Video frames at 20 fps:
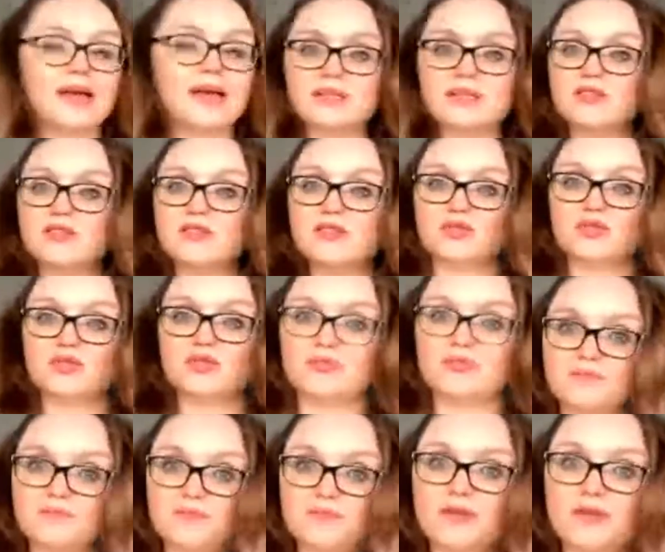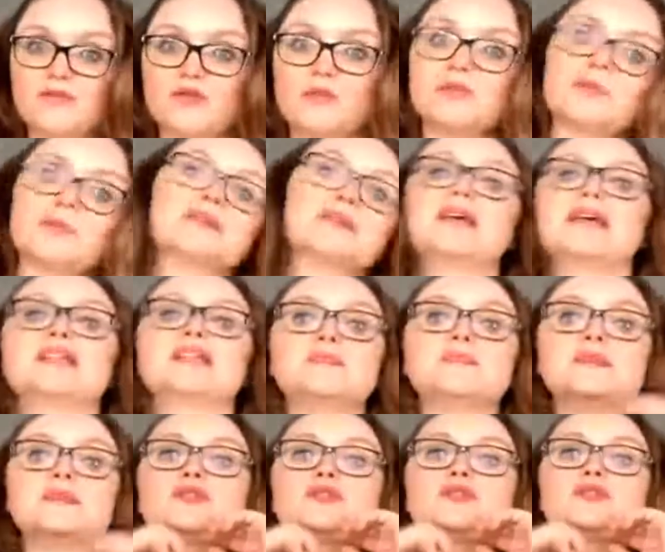is I perform some
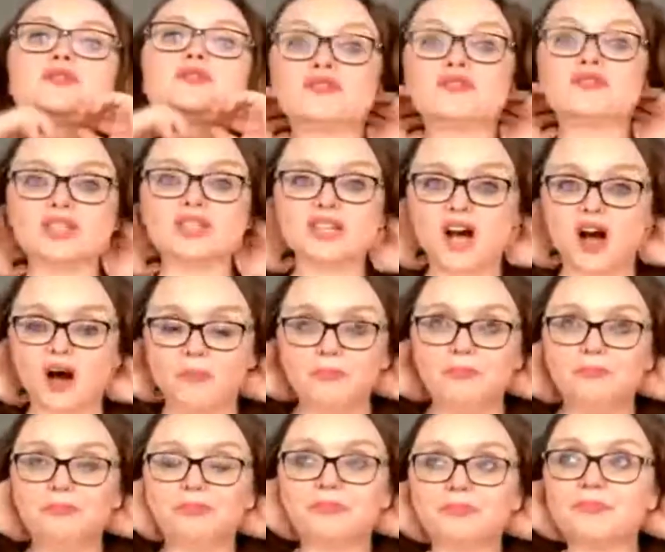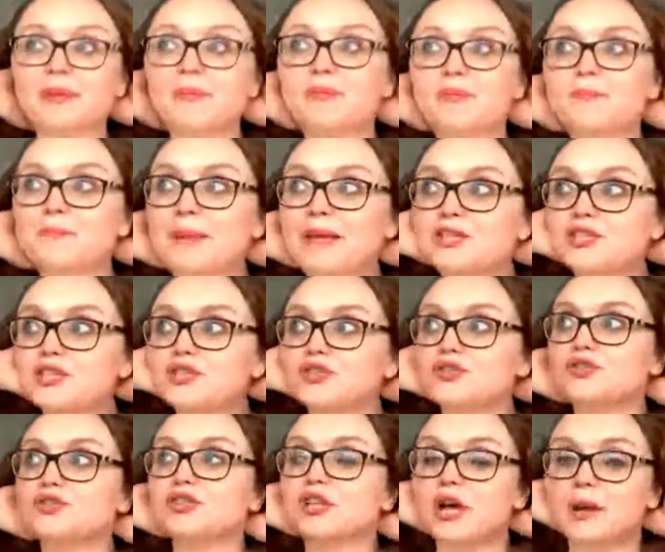assessments. So they usually come, patients
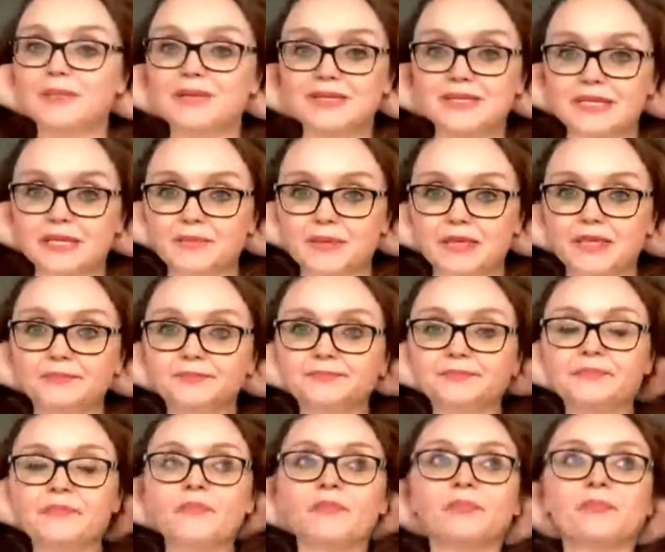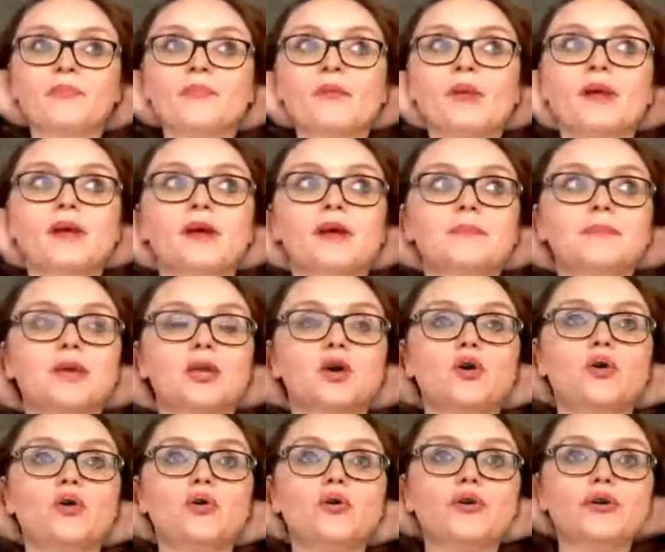usually come and see me
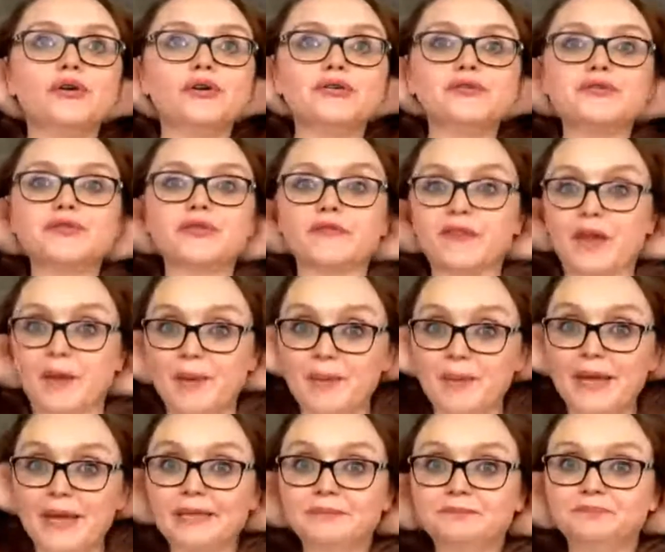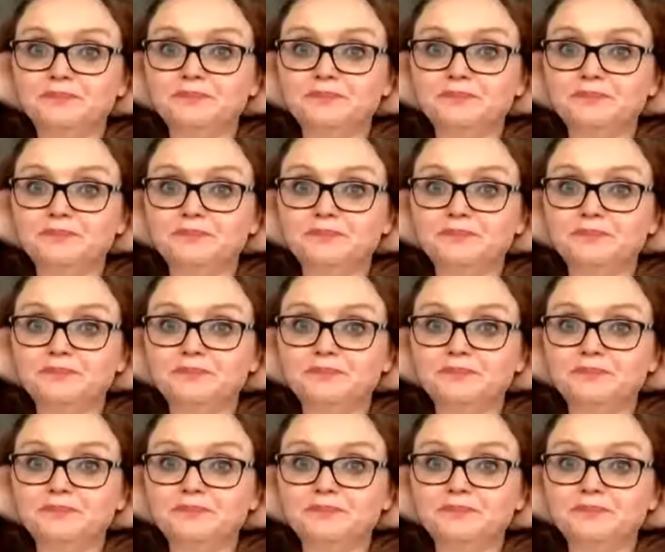because they've got a bit of pain.